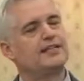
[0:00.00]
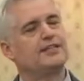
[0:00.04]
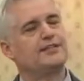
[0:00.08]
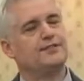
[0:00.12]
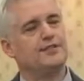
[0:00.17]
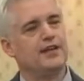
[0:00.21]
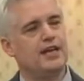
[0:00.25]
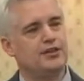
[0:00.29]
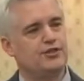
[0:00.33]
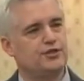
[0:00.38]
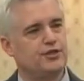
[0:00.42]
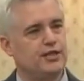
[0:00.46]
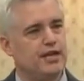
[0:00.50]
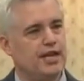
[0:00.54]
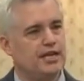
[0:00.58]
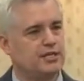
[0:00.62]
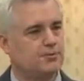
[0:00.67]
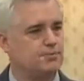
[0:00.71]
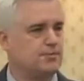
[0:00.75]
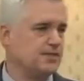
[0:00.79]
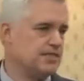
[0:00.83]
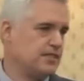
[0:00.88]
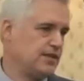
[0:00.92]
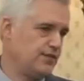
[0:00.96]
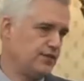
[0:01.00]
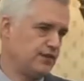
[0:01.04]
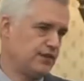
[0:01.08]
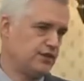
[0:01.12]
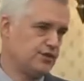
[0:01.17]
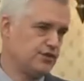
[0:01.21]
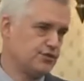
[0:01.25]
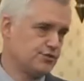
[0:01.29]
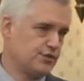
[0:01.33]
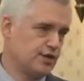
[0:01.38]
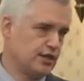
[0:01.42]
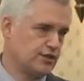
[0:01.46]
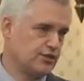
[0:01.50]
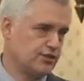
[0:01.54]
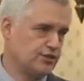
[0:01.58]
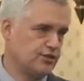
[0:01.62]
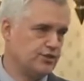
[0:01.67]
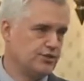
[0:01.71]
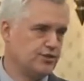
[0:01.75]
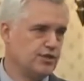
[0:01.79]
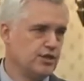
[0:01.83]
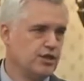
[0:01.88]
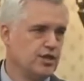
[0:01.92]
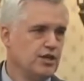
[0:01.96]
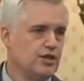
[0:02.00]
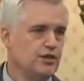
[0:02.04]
convention had specific instructions